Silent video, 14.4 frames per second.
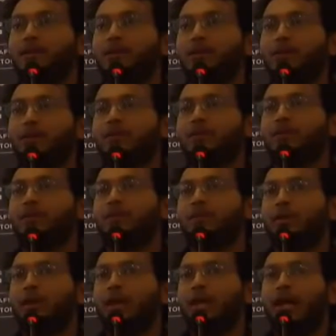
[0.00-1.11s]
those
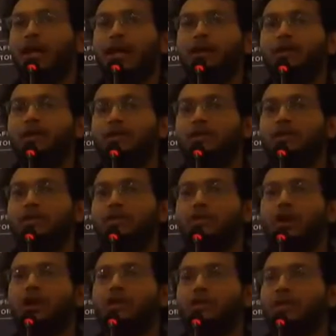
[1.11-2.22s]

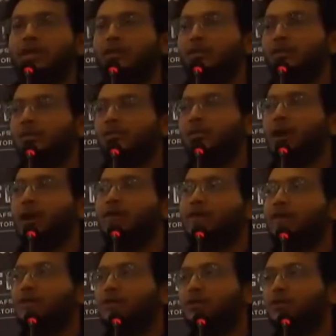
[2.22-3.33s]
charts and those
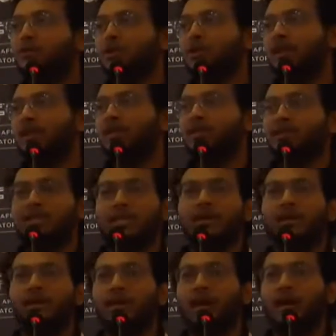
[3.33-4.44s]
graphs usually just
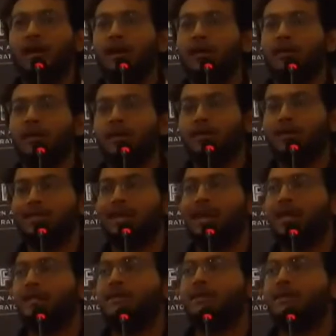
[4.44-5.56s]
stay in
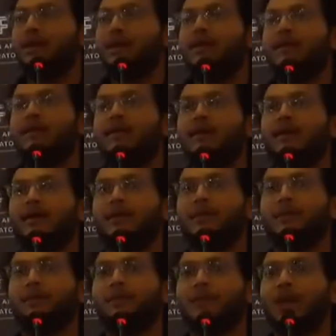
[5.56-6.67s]
slides, and
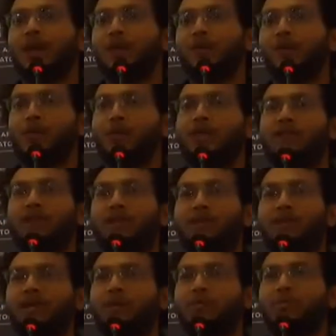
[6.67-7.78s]
we don't have
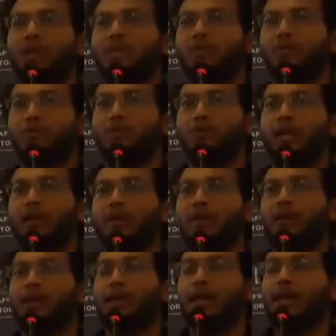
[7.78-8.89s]
really a place to put
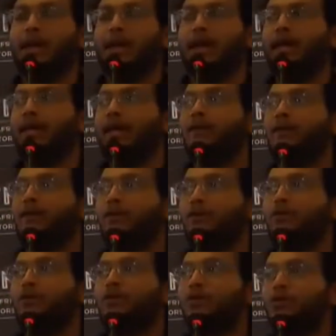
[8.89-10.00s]
them, and then
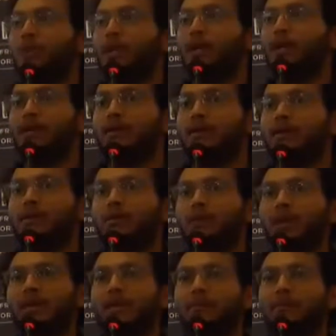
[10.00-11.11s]
also to make
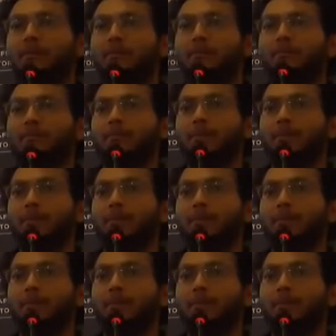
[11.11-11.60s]
them